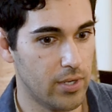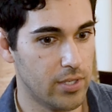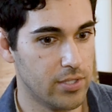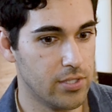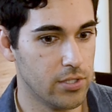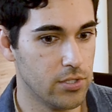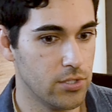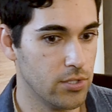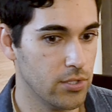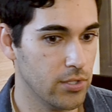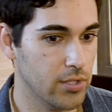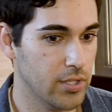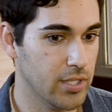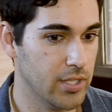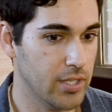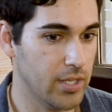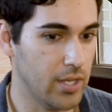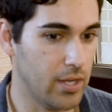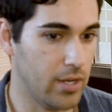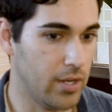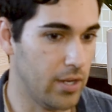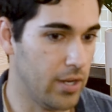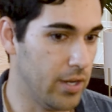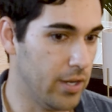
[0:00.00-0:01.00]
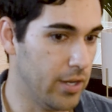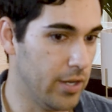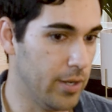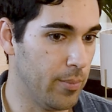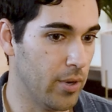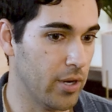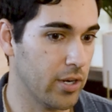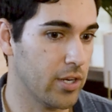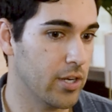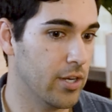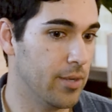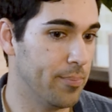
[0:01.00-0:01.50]
essentially,
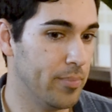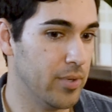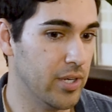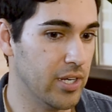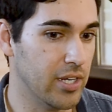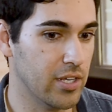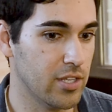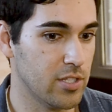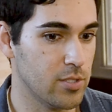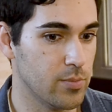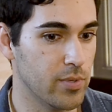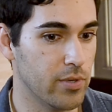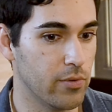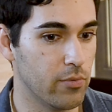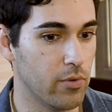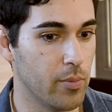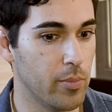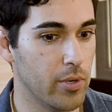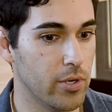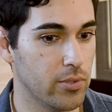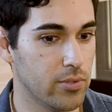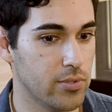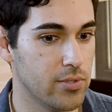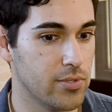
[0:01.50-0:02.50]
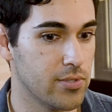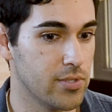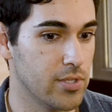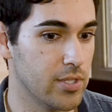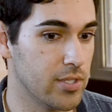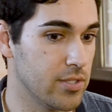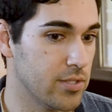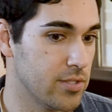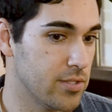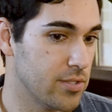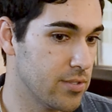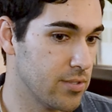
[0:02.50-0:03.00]
our company has been remote
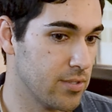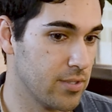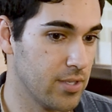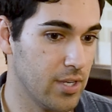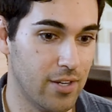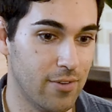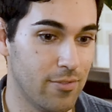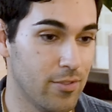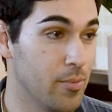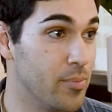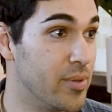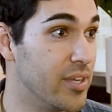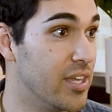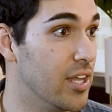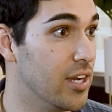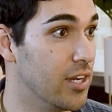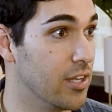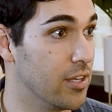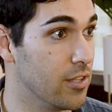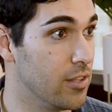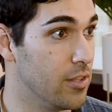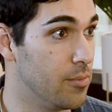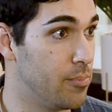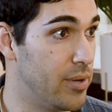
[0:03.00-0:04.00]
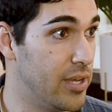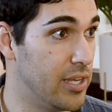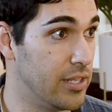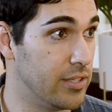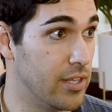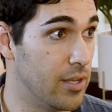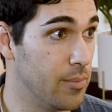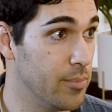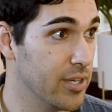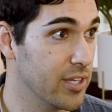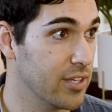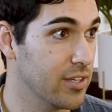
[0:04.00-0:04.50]
since kind of the beginning of the
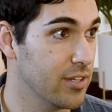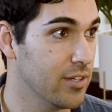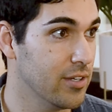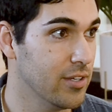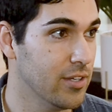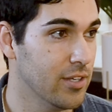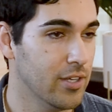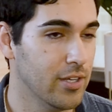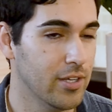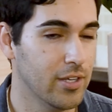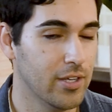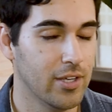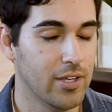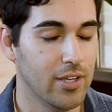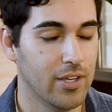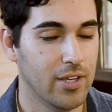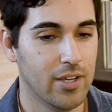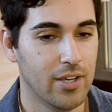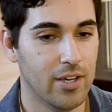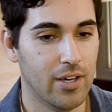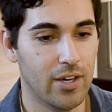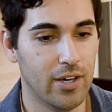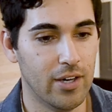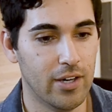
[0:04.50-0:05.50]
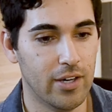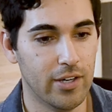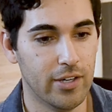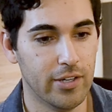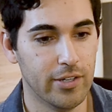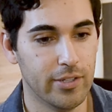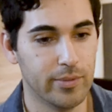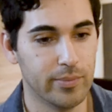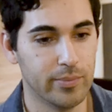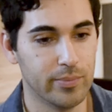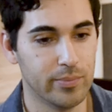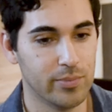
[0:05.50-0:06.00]
pandemic.
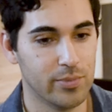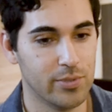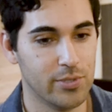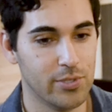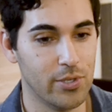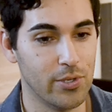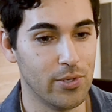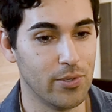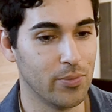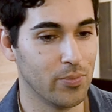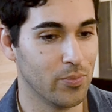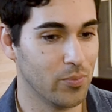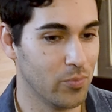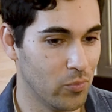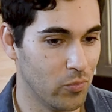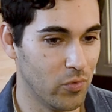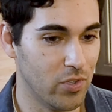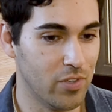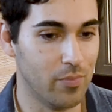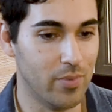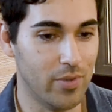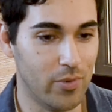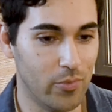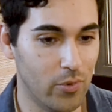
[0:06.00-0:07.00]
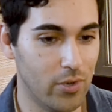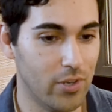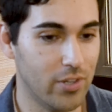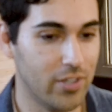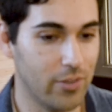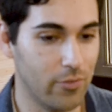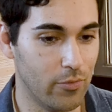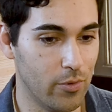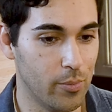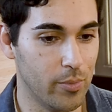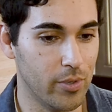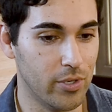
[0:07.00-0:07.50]
So we've been working
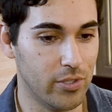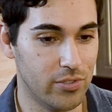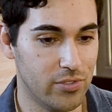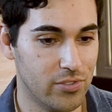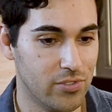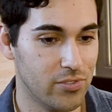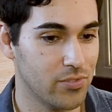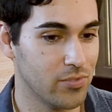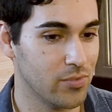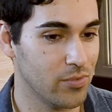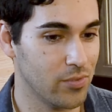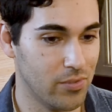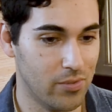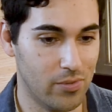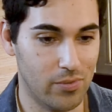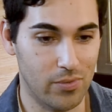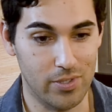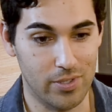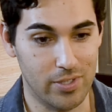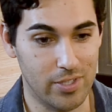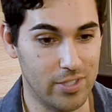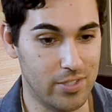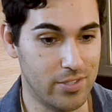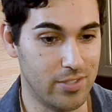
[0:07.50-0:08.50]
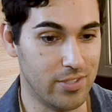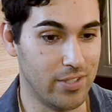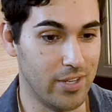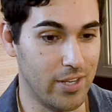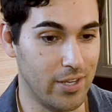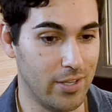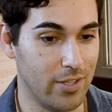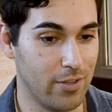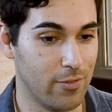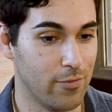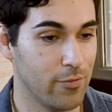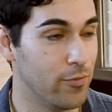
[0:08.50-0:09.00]
remote on is it
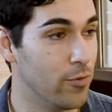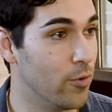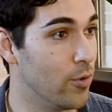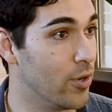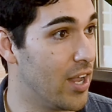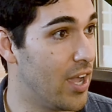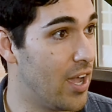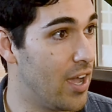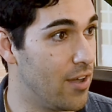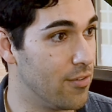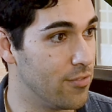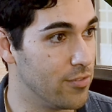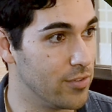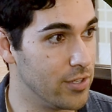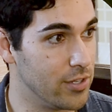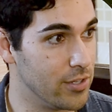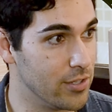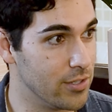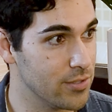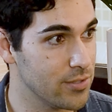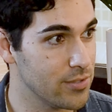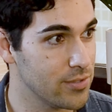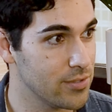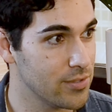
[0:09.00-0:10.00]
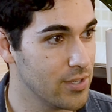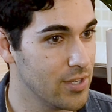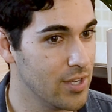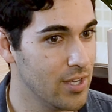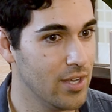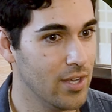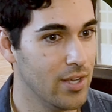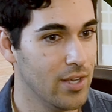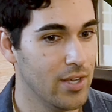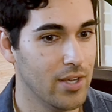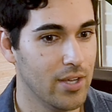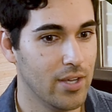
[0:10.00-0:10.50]
now 4.5 years.
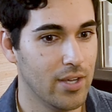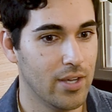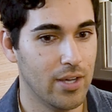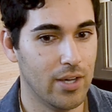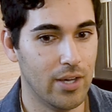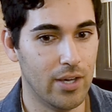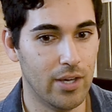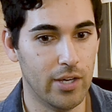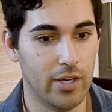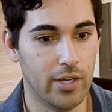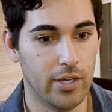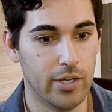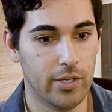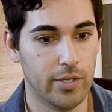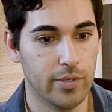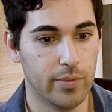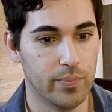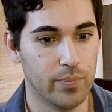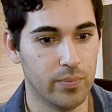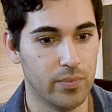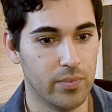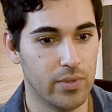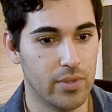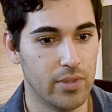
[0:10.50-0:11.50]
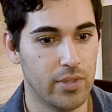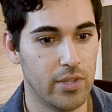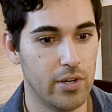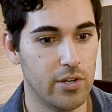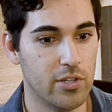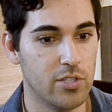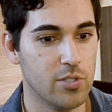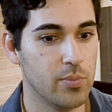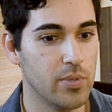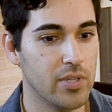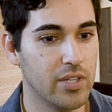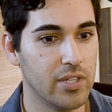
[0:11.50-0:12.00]
There
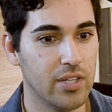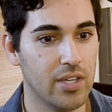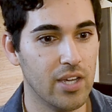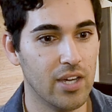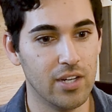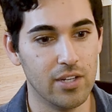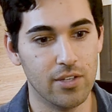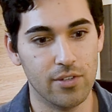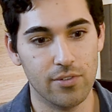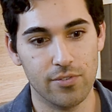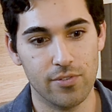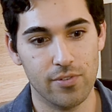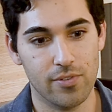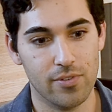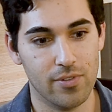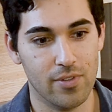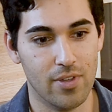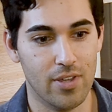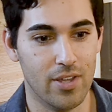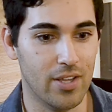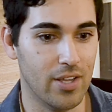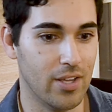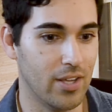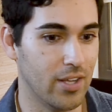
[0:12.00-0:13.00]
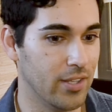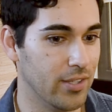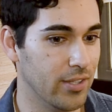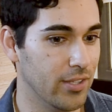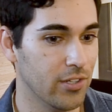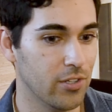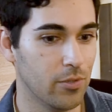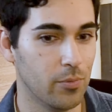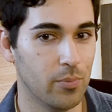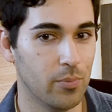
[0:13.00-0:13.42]
has been kind of a little